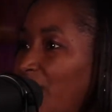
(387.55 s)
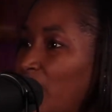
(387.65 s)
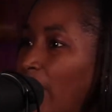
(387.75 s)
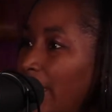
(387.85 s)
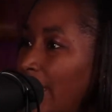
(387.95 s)

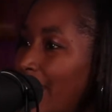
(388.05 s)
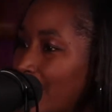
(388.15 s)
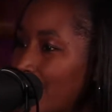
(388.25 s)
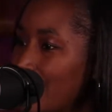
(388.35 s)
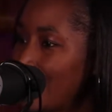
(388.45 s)
everybody
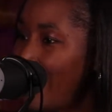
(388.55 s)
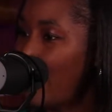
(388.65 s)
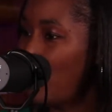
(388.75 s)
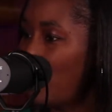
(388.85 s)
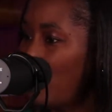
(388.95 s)
has the
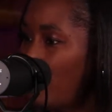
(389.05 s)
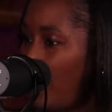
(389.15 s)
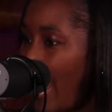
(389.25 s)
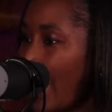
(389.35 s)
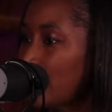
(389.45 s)
same
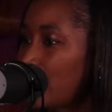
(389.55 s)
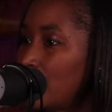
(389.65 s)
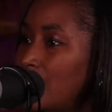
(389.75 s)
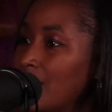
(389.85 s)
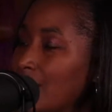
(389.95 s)

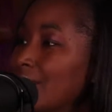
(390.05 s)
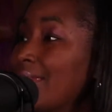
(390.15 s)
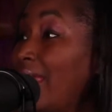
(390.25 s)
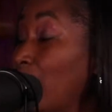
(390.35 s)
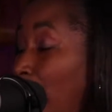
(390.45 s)
access to the same